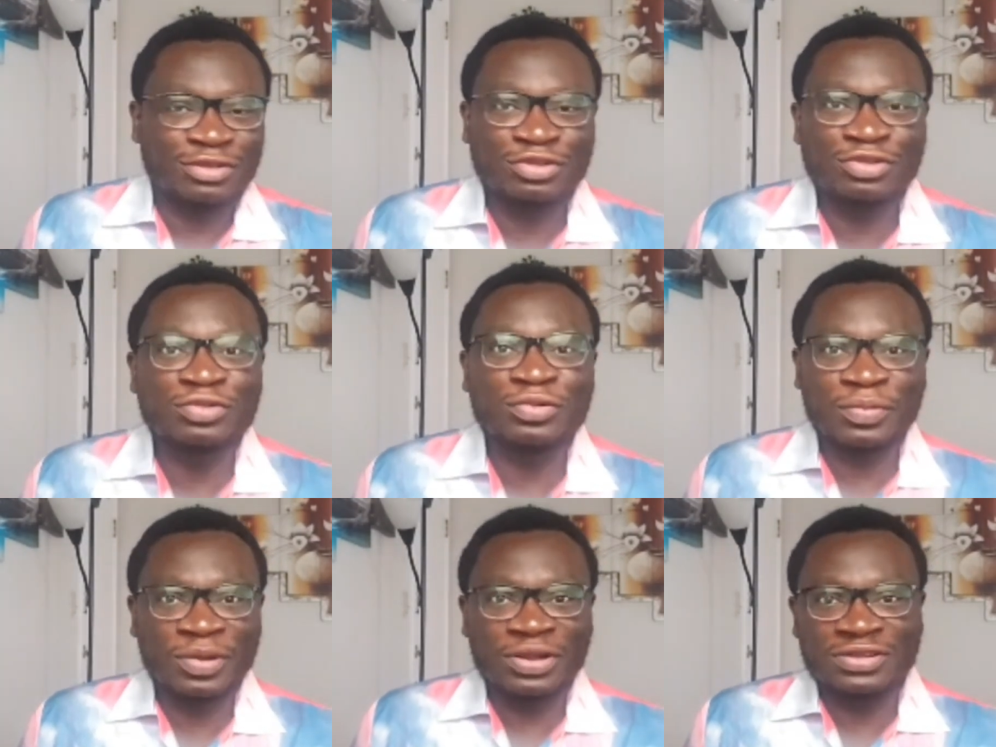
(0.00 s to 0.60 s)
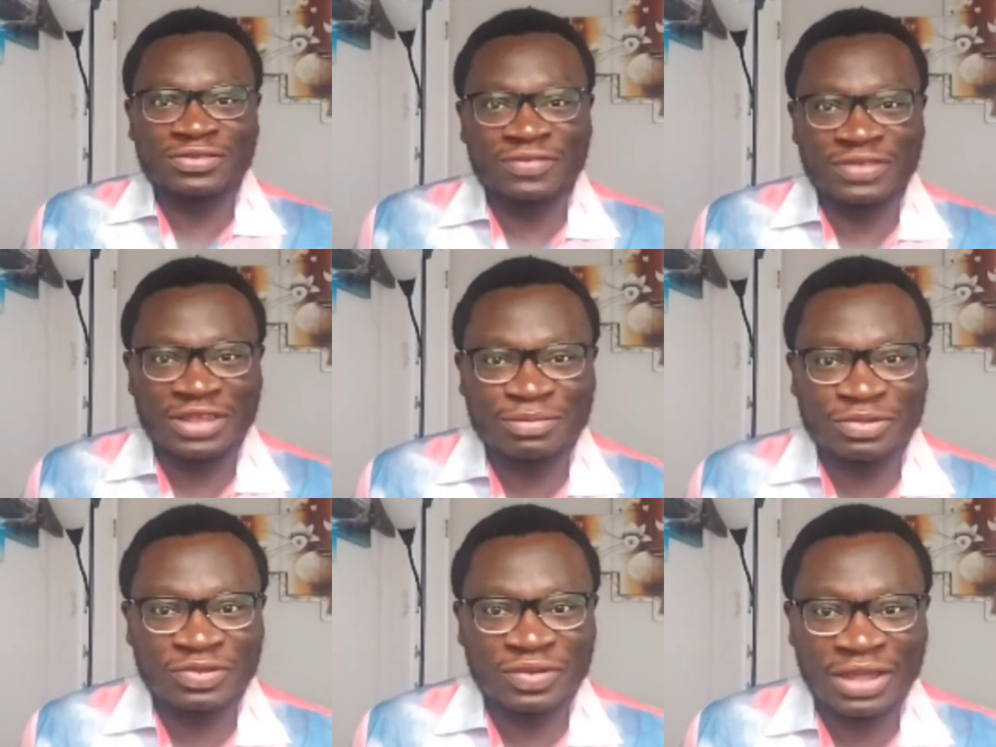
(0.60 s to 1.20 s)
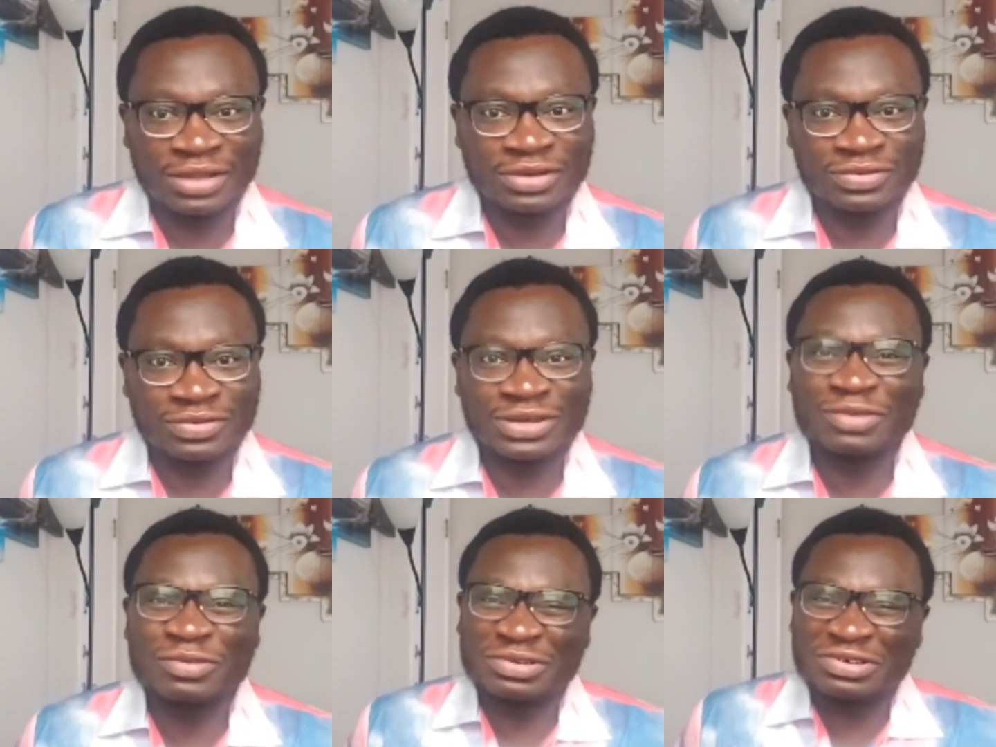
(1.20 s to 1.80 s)
like too much for them to
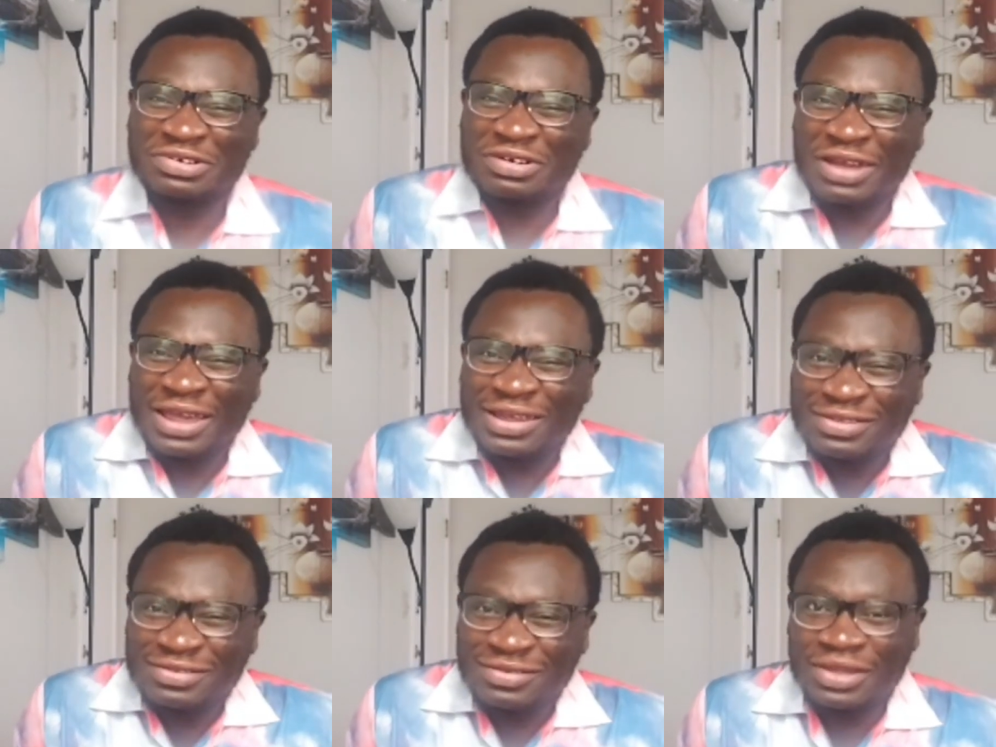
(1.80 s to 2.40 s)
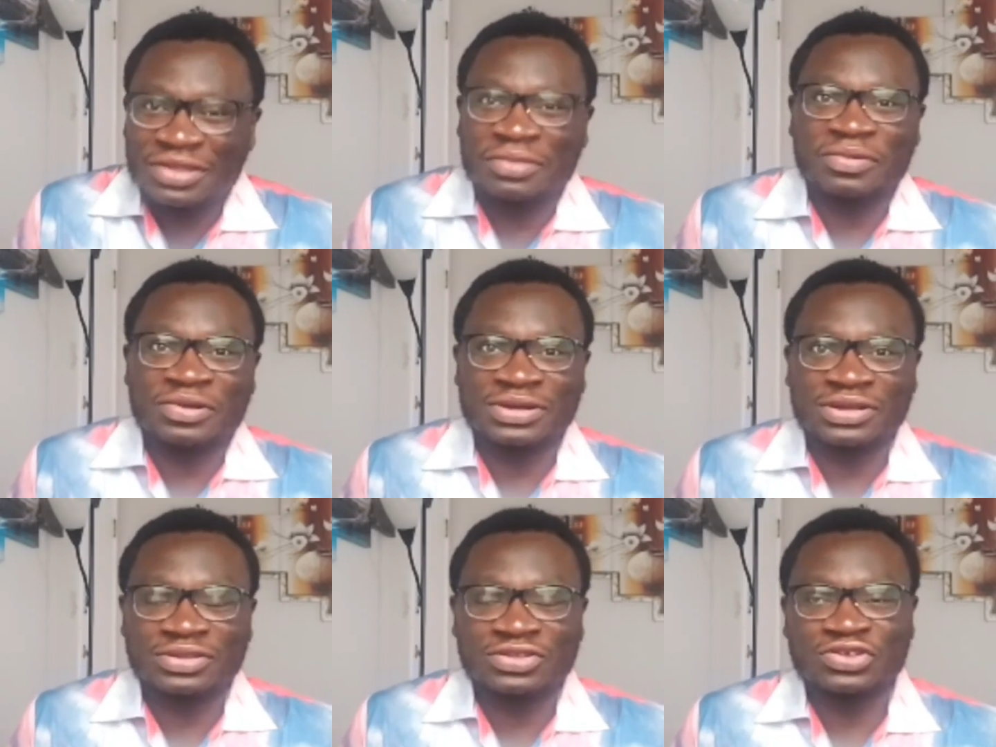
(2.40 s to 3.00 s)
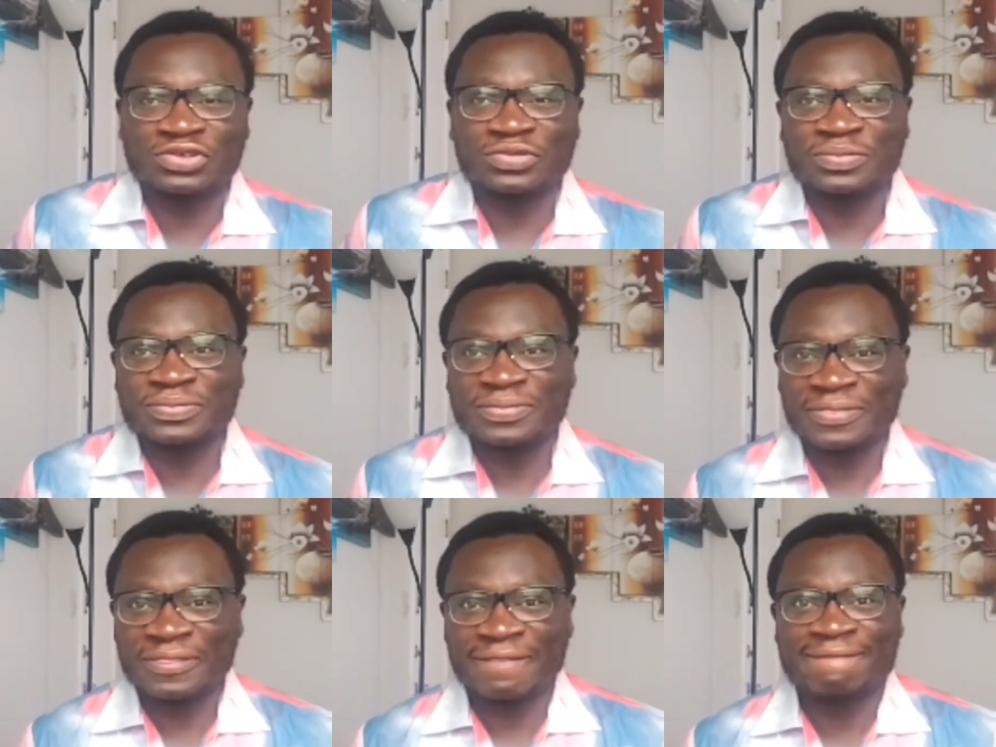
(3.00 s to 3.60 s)
handle they will try to accommodate you